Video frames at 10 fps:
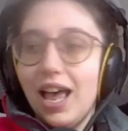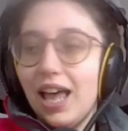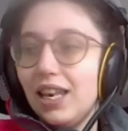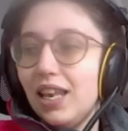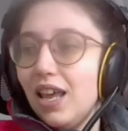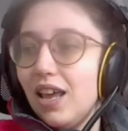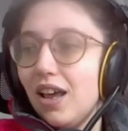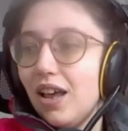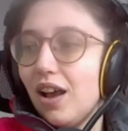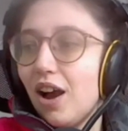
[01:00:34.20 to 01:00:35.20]
And
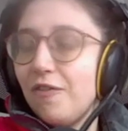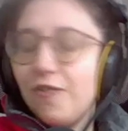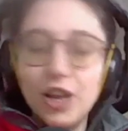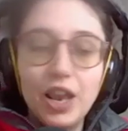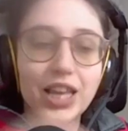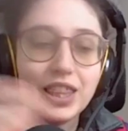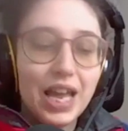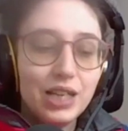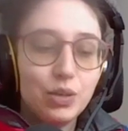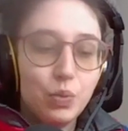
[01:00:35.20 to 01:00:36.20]
I feel like
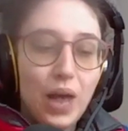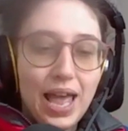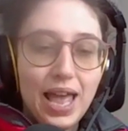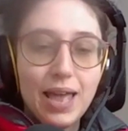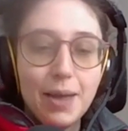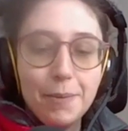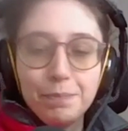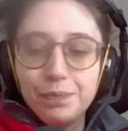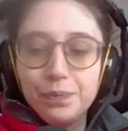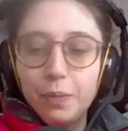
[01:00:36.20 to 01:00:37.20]
that is where
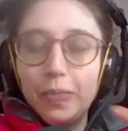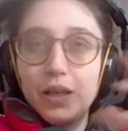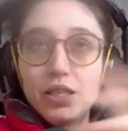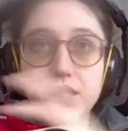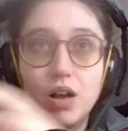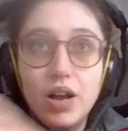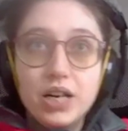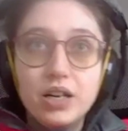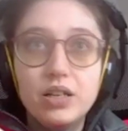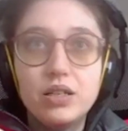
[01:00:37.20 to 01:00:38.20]

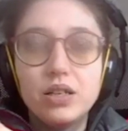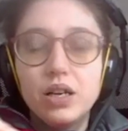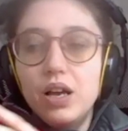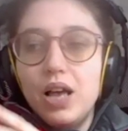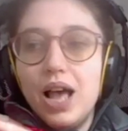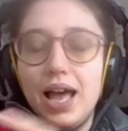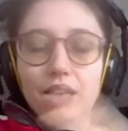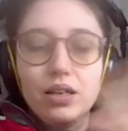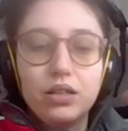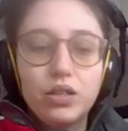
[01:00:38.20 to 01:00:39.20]
designers
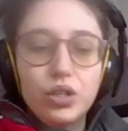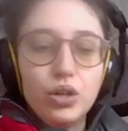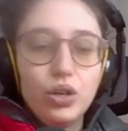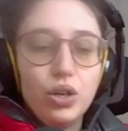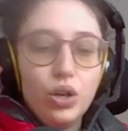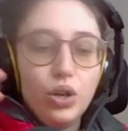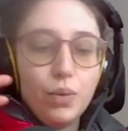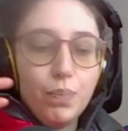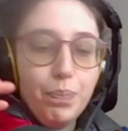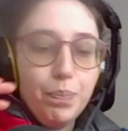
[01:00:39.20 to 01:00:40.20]
and
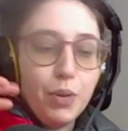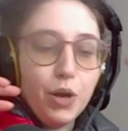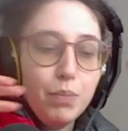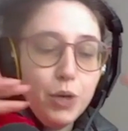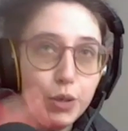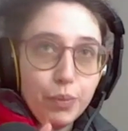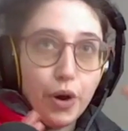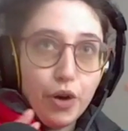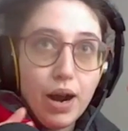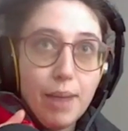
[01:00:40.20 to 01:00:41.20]
computer
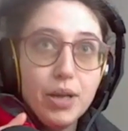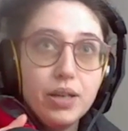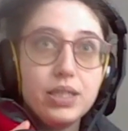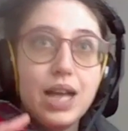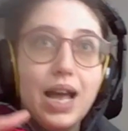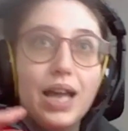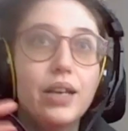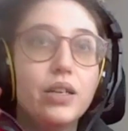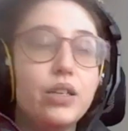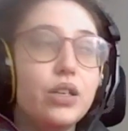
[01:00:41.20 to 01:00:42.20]
programmers
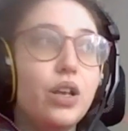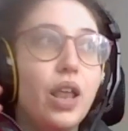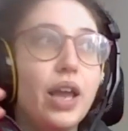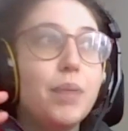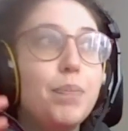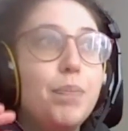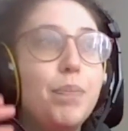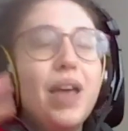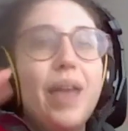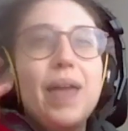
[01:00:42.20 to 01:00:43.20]
and
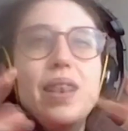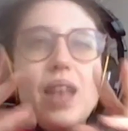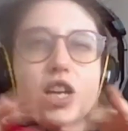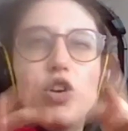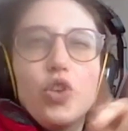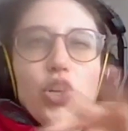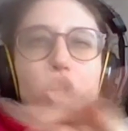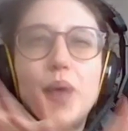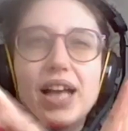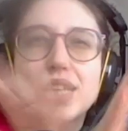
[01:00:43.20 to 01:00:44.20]
then like you got
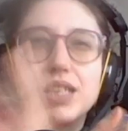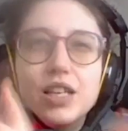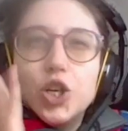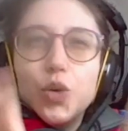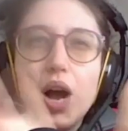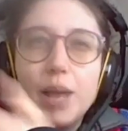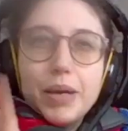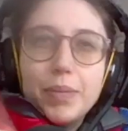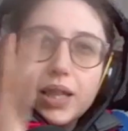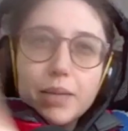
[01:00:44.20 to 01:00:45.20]
the UX and the UI
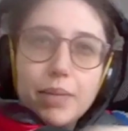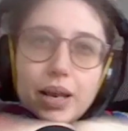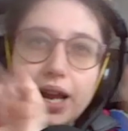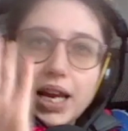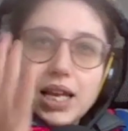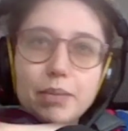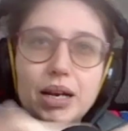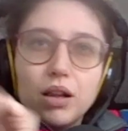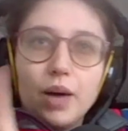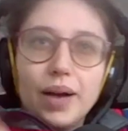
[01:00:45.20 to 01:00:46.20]
people in the like in the
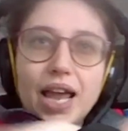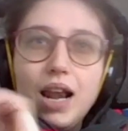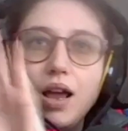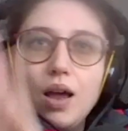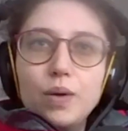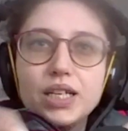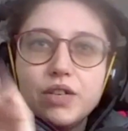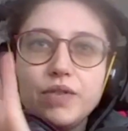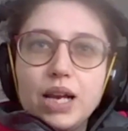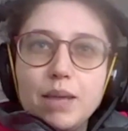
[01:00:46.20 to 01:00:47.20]
middle going, hello, this is
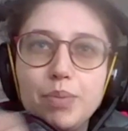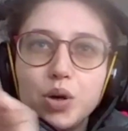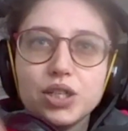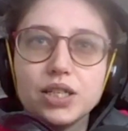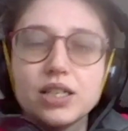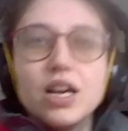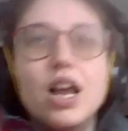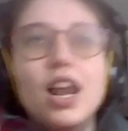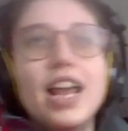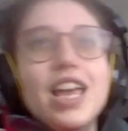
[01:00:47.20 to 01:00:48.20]
really important.
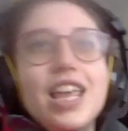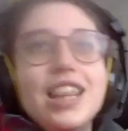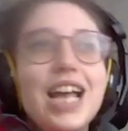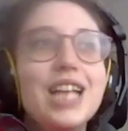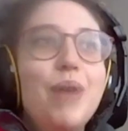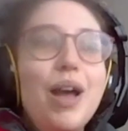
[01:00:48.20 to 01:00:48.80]
Like that's where